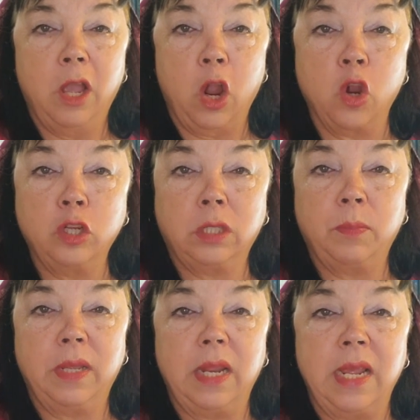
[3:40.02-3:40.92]
A
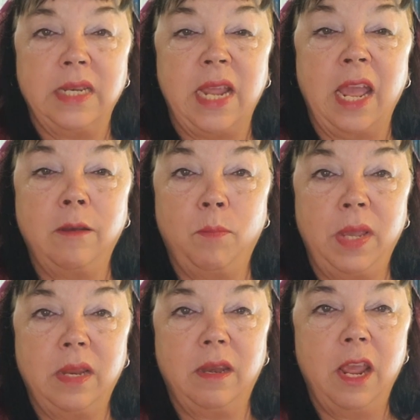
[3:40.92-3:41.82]
herdsman and 10
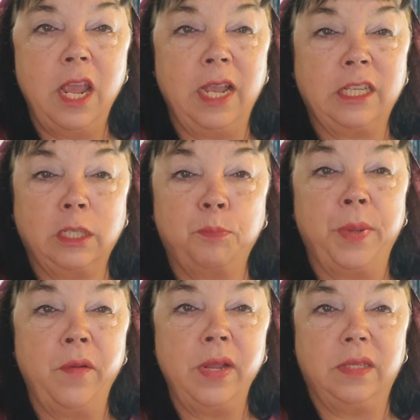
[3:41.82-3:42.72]
men,
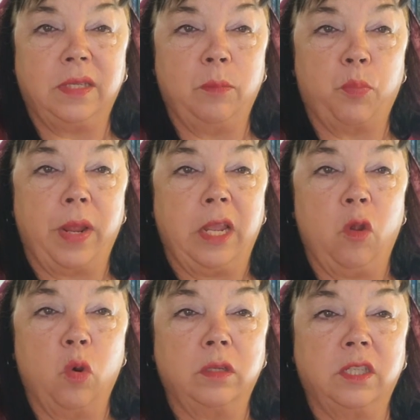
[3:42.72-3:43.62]
experienced in breaking
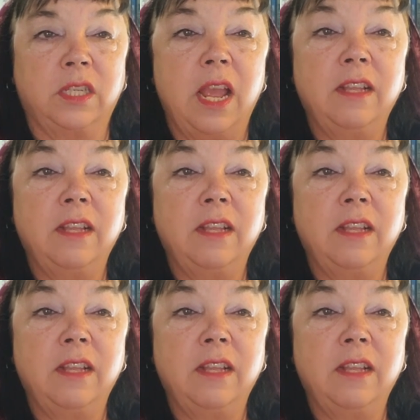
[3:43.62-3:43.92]
horses,